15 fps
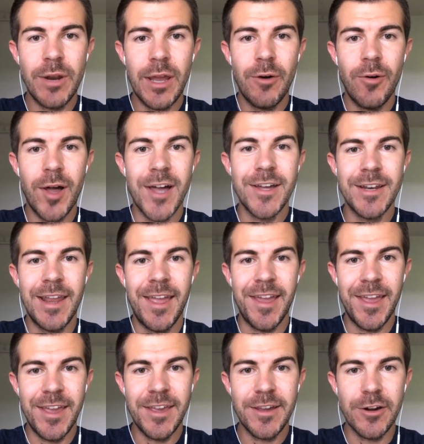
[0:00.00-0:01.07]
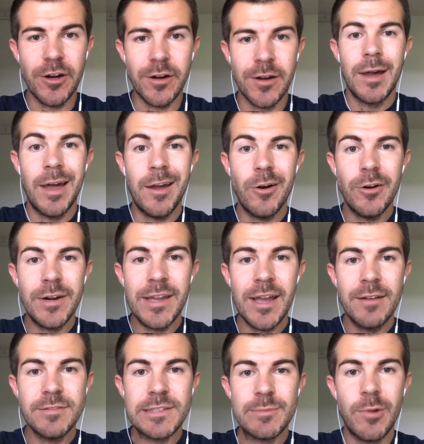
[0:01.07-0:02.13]
out on Anchor. I already
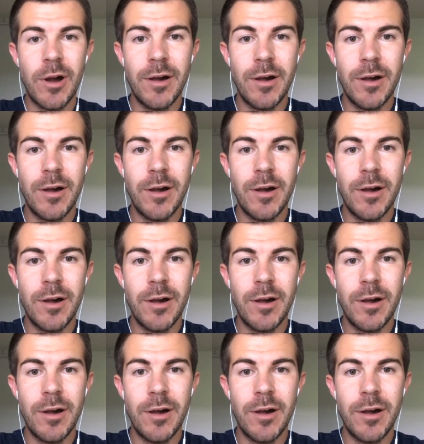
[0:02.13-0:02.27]
have some